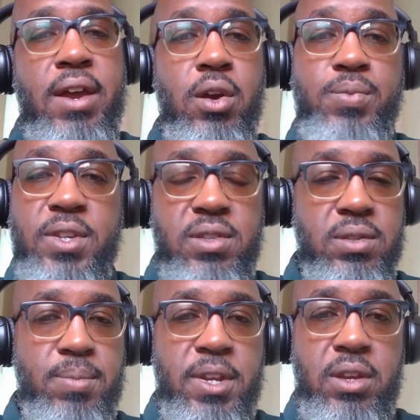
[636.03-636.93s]
I hope this
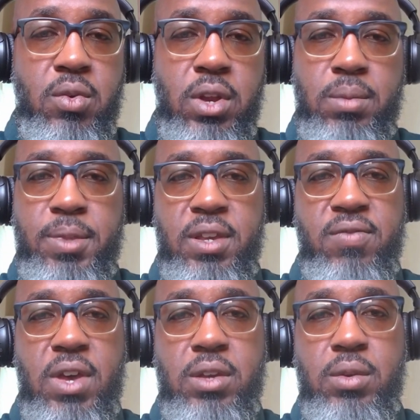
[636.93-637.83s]
has been incredibly
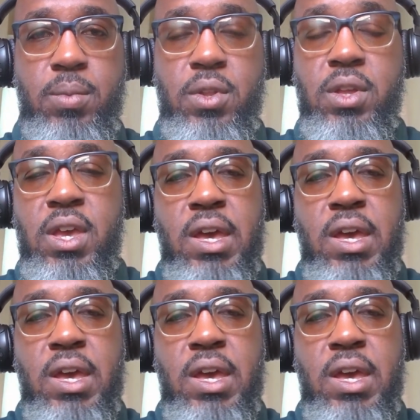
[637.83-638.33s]
valuable.